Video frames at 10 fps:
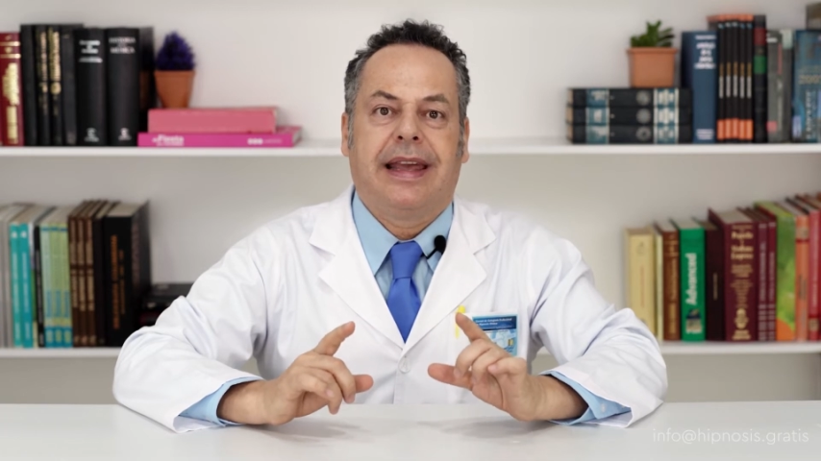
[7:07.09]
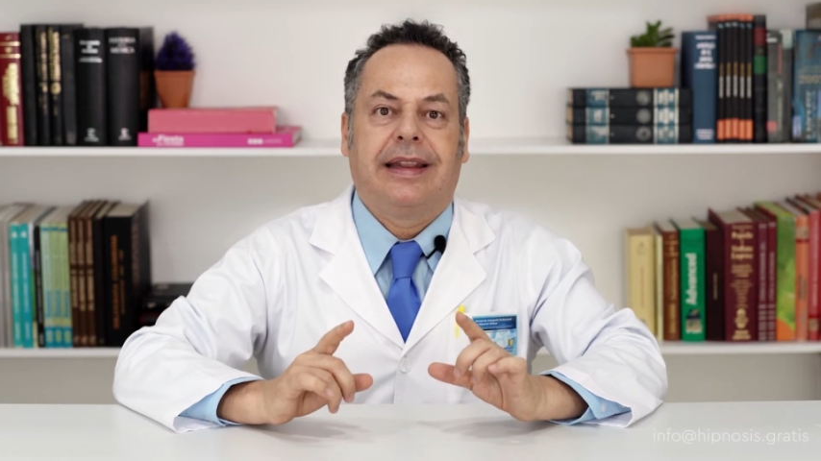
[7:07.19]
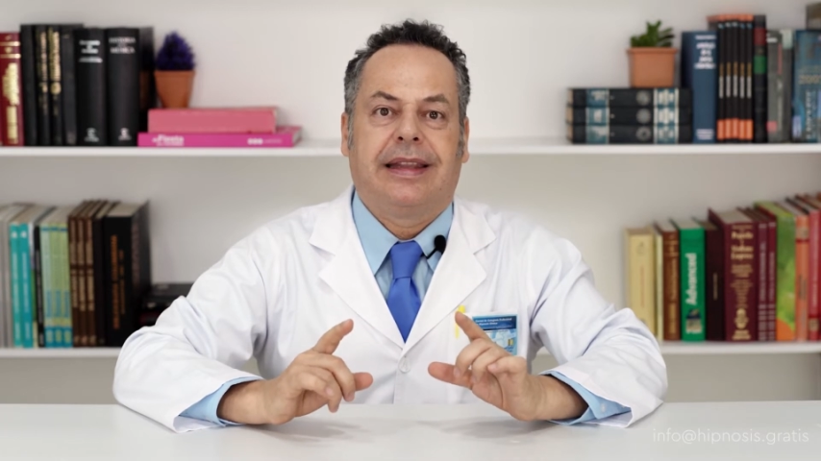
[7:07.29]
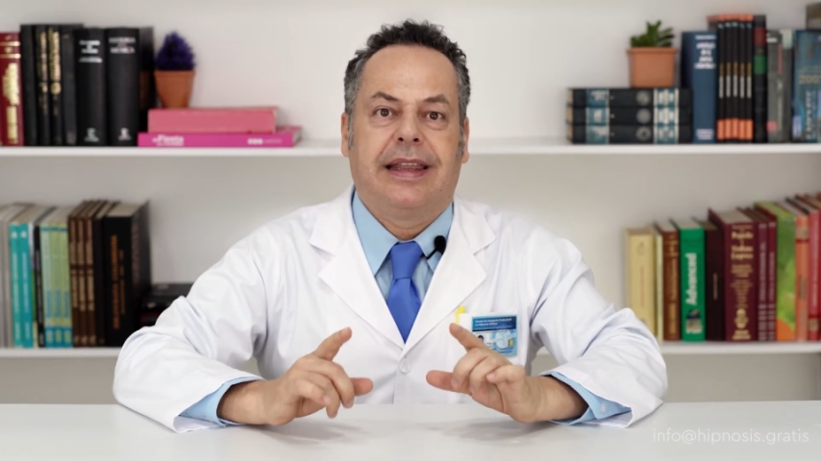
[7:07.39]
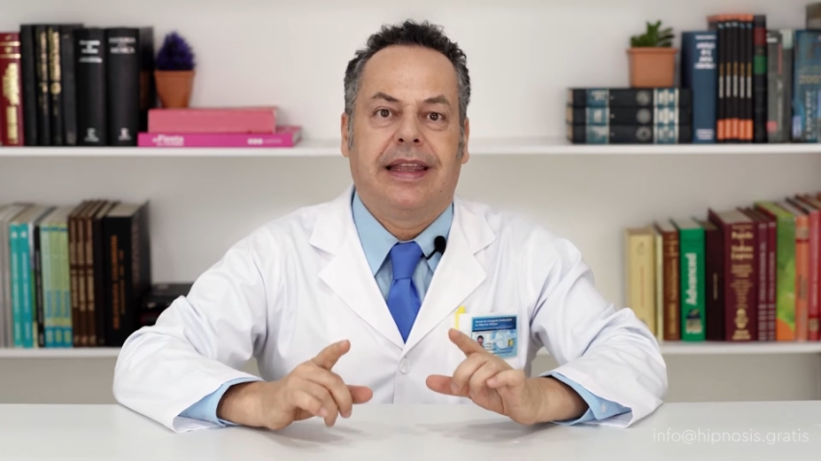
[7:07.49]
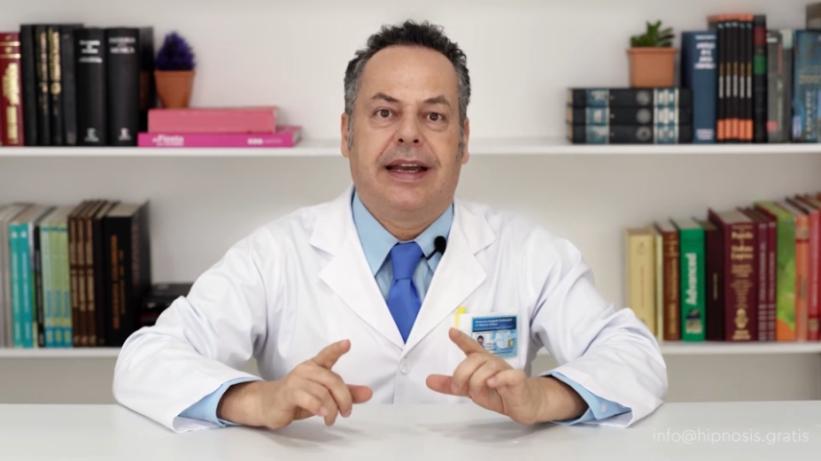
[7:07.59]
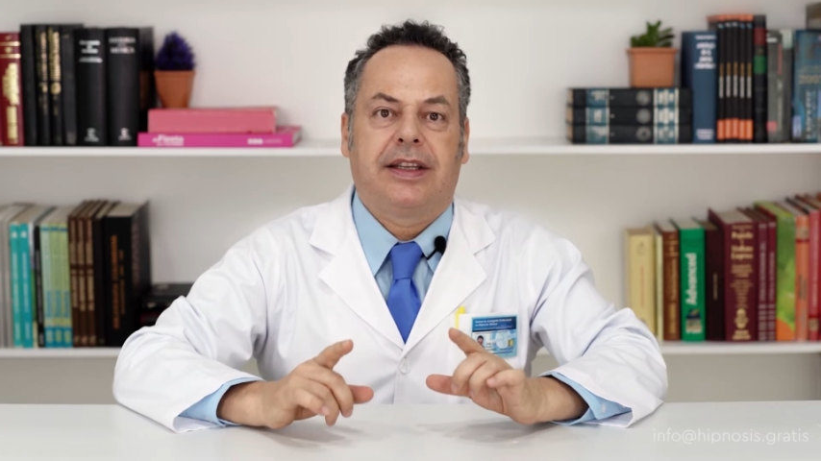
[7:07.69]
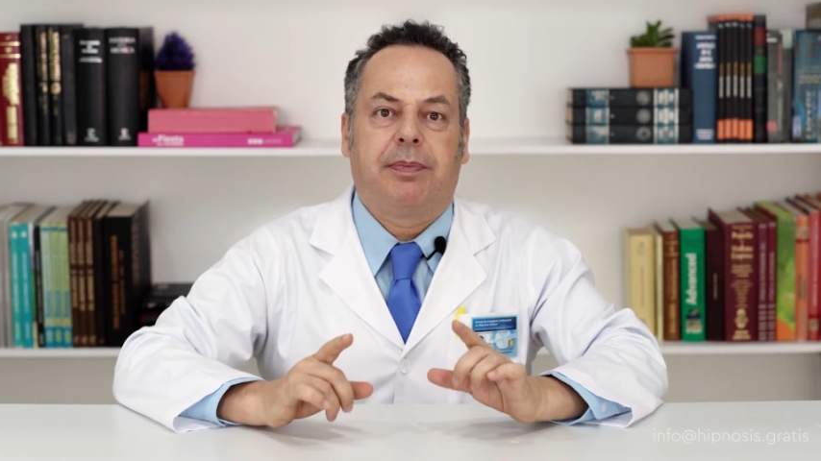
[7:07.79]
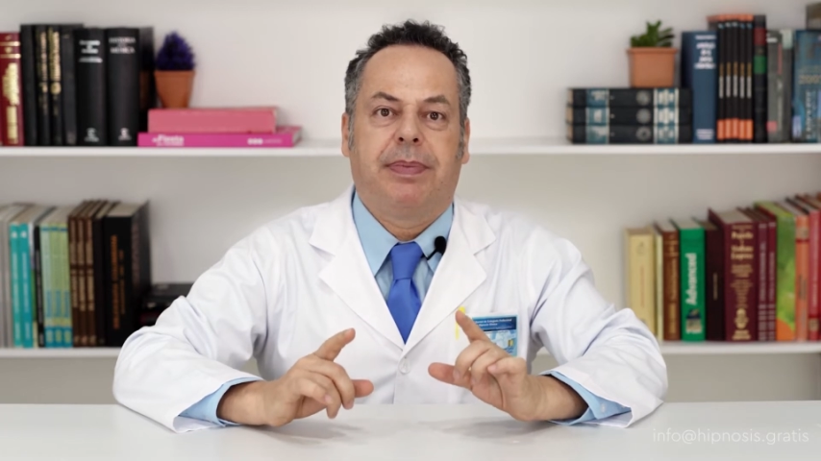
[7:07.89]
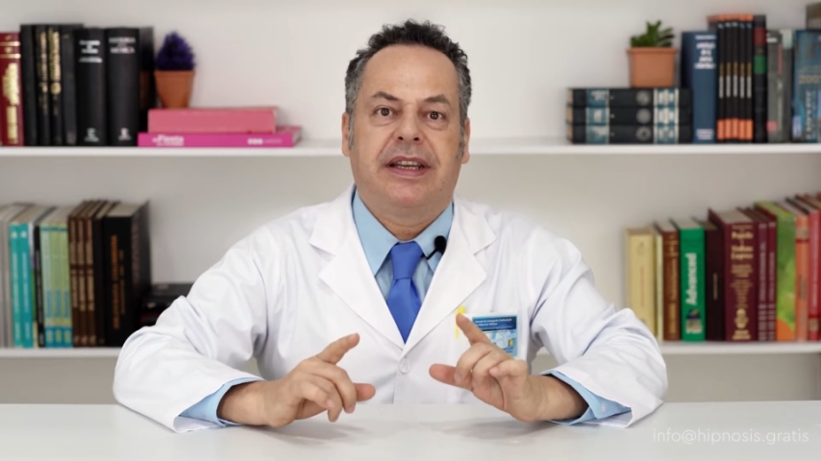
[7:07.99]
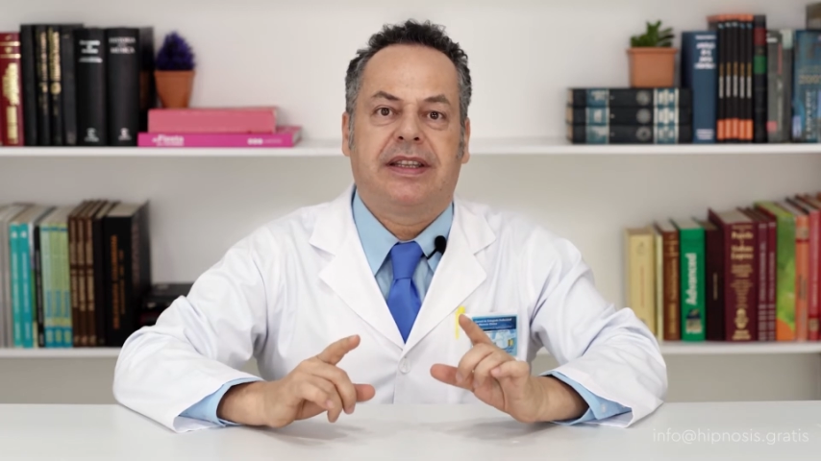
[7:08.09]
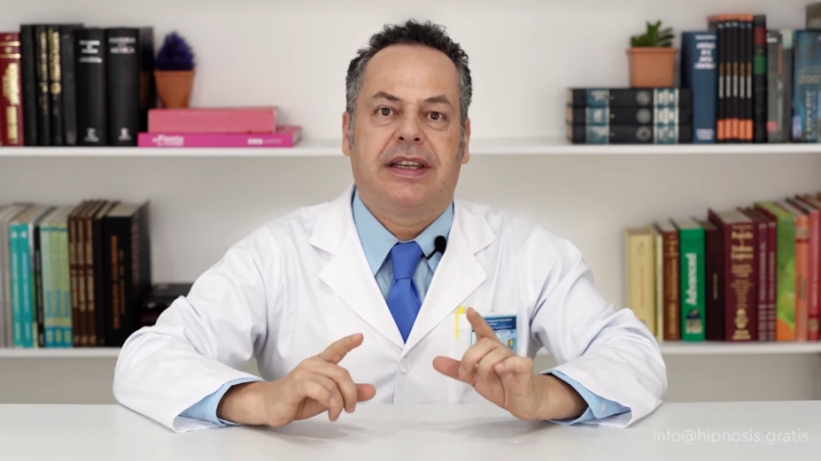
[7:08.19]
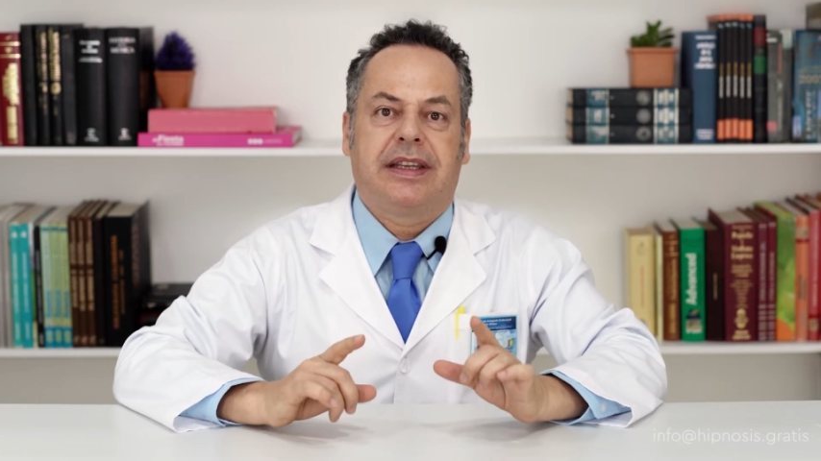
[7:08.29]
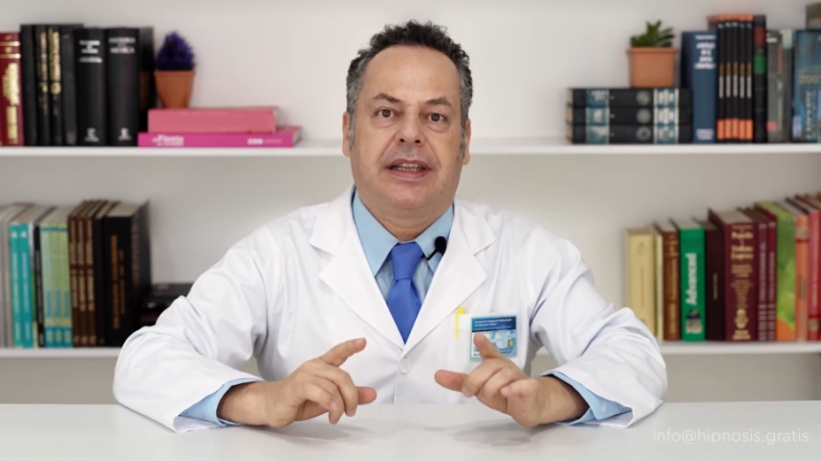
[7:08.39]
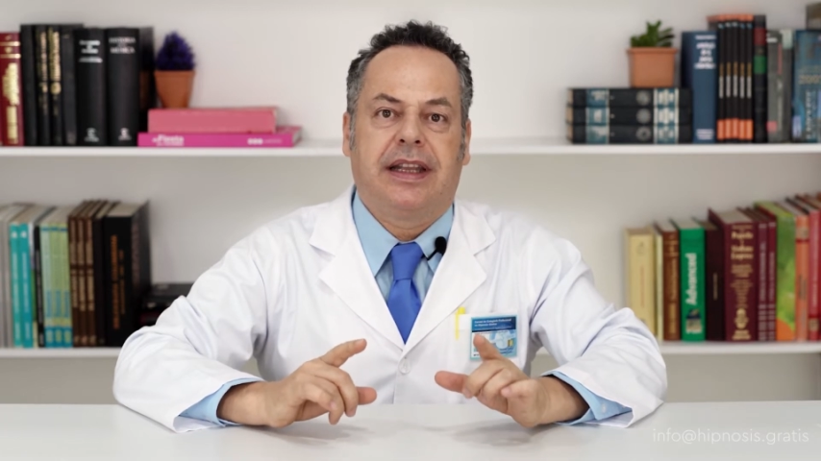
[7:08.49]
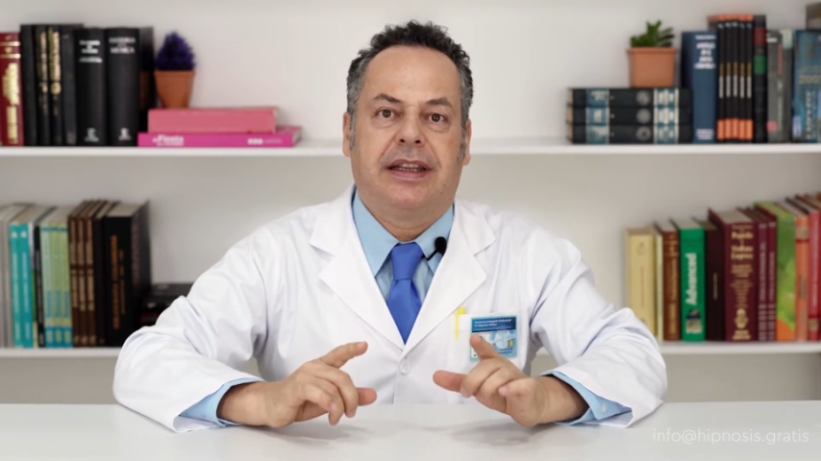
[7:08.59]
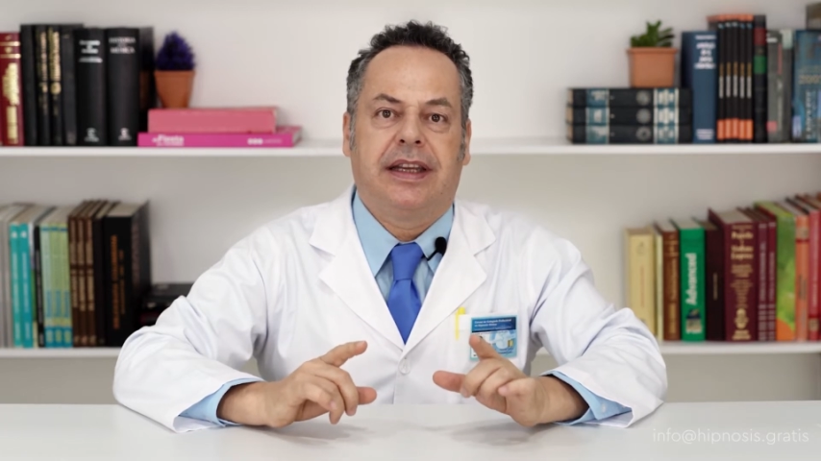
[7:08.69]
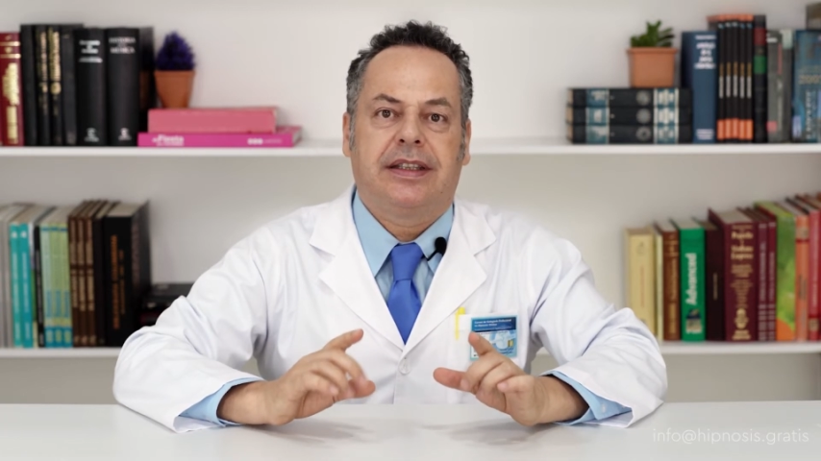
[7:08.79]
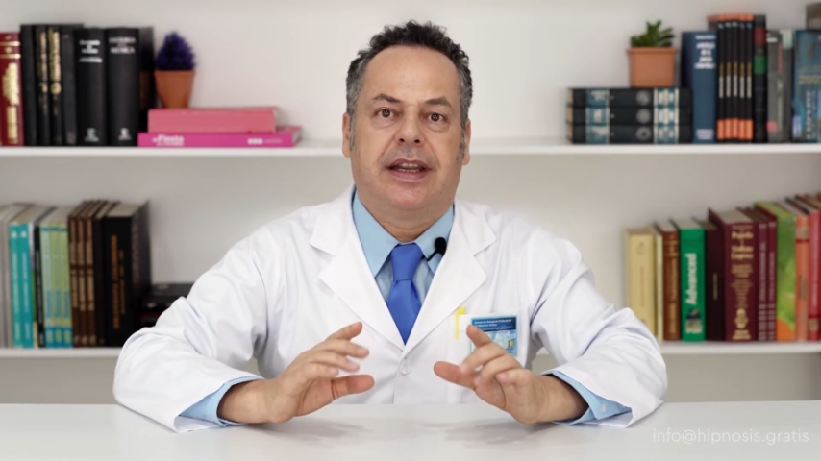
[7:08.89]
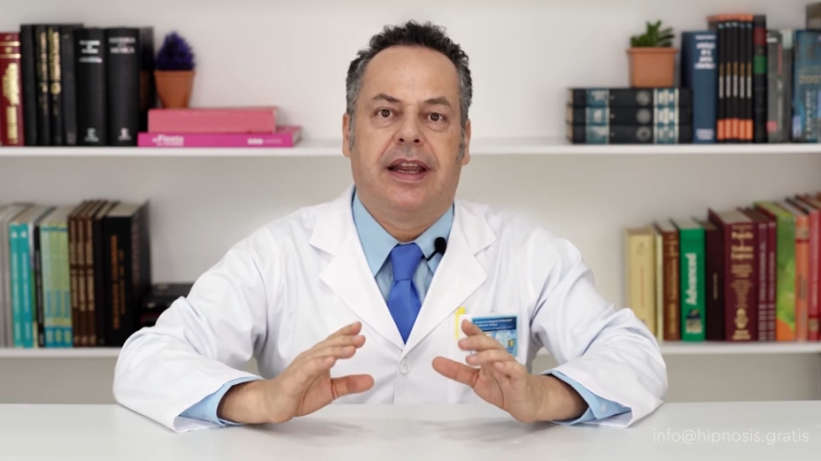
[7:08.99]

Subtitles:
winner Charles Richet,